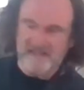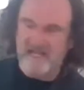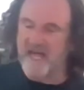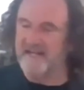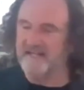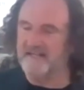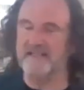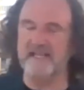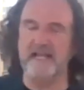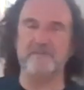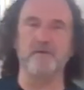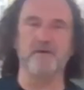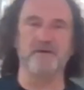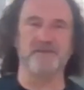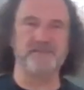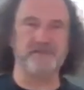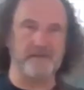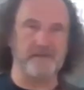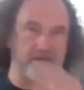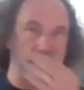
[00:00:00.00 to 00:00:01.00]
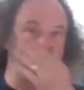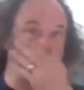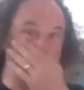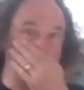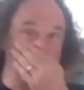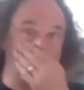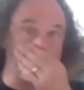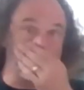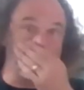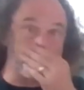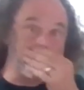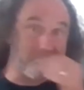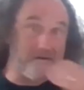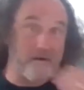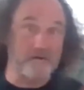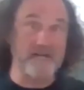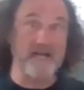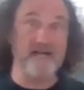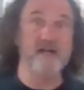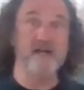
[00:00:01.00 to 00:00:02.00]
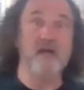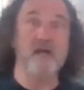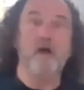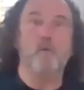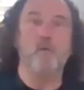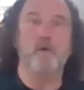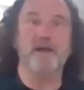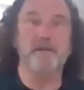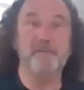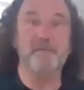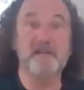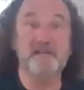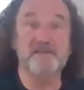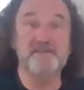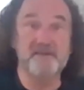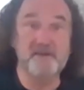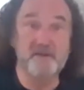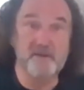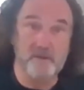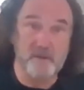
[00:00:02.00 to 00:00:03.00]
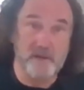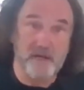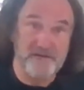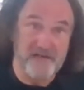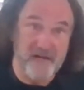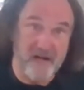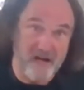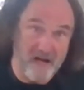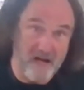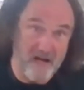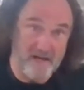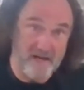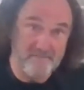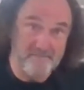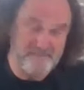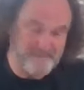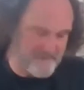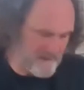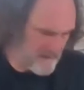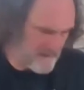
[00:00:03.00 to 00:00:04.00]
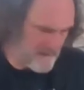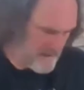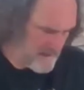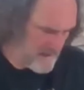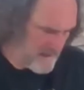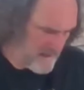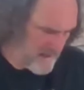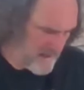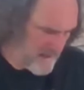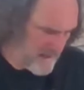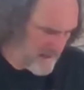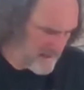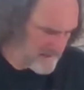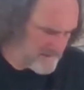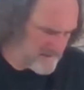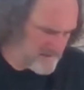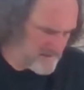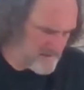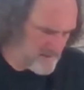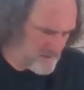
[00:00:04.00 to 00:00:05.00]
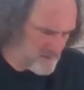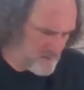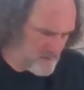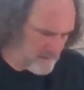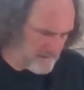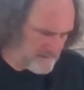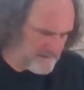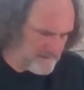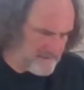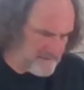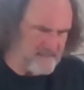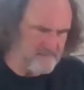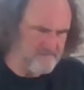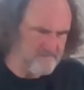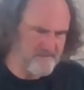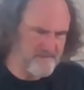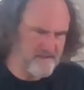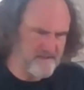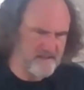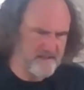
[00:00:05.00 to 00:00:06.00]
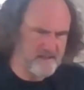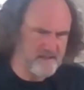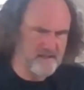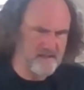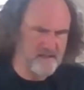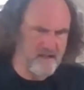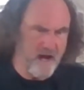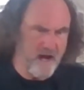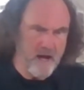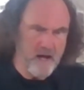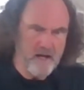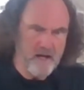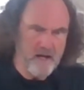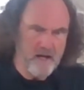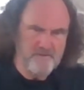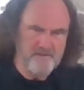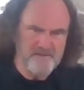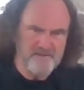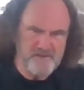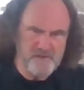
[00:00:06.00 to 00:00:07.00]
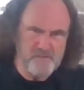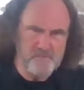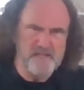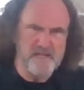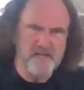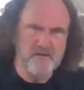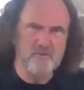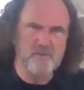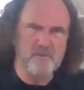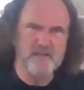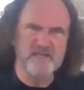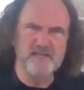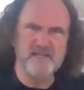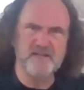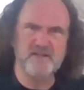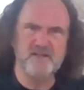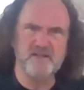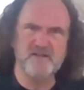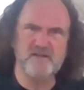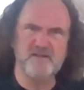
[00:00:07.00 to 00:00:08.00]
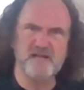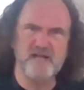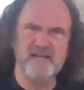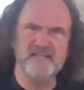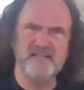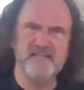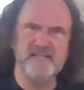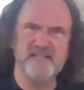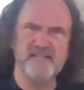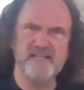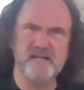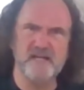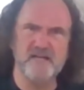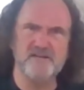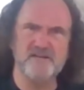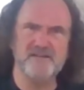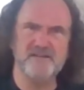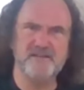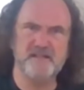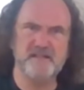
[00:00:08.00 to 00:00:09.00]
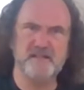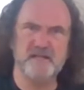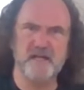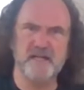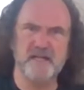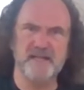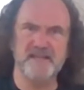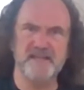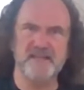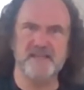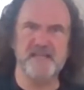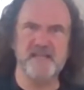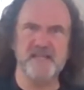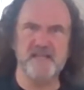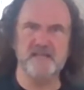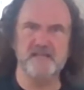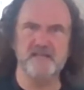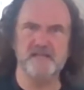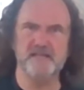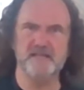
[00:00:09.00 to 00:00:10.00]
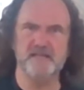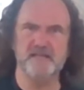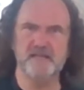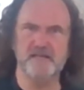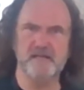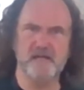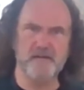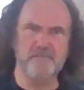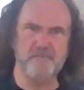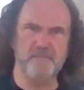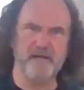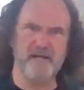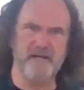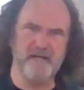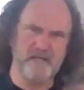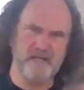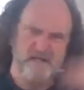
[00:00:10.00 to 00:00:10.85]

a lot of levels to this, okay? What I'm going to do is I do believe that this would be a really good idea, is that I think I might